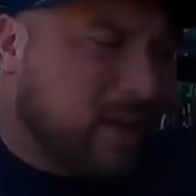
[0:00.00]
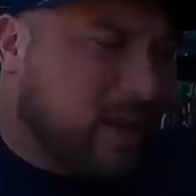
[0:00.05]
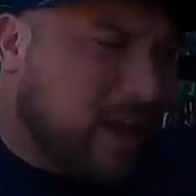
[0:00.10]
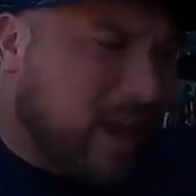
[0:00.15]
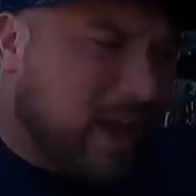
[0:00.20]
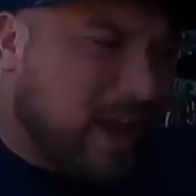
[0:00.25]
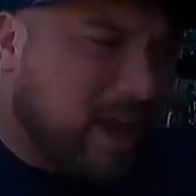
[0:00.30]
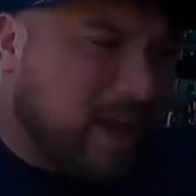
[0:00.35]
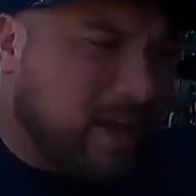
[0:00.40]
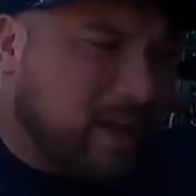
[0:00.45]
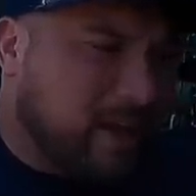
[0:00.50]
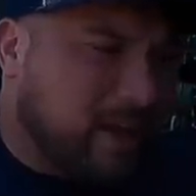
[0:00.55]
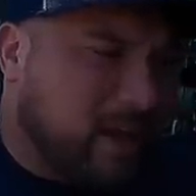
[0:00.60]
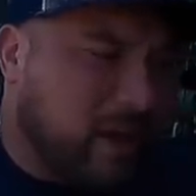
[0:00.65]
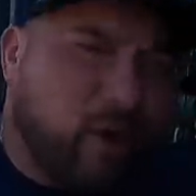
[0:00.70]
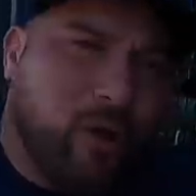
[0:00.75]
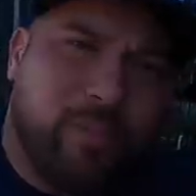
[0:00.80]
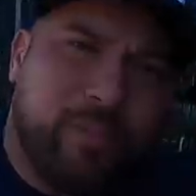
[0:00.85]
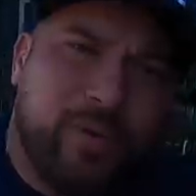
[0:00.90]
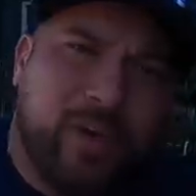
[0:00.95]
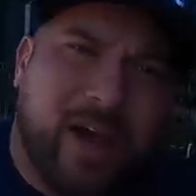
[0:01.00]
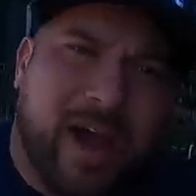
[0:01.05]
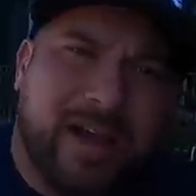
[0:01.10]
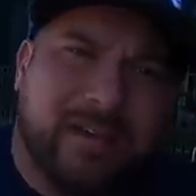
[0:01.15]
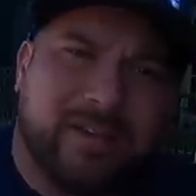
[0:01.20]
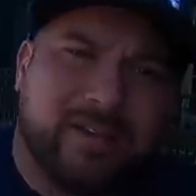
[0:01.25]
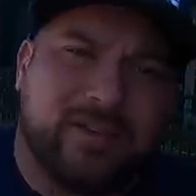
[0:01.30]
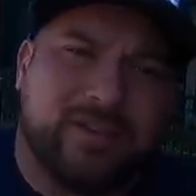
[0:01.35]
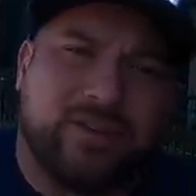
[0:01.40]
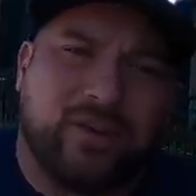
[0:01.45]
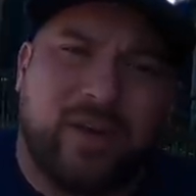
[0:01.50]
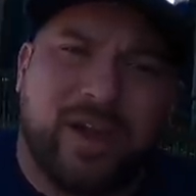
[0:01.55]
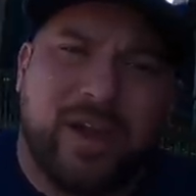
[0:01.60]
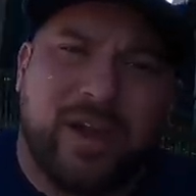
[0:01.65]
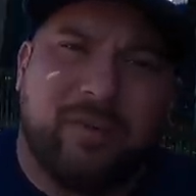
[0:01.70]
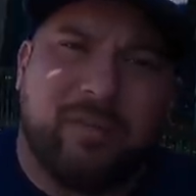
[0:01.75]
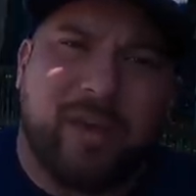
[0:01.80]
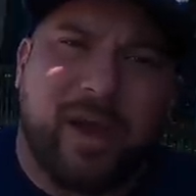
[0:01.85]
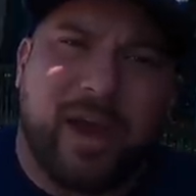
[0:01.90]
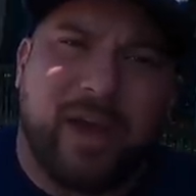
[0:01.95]
and uh, hope you guys enjoy
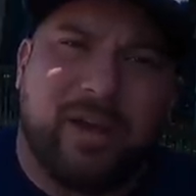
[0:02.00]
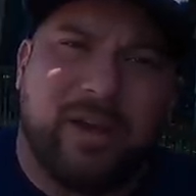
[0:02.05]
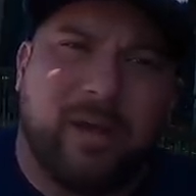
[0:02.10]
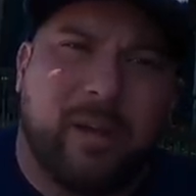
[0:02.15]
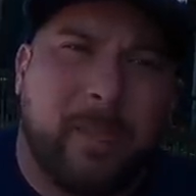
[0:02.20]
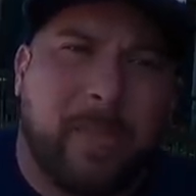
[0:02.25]
it, man.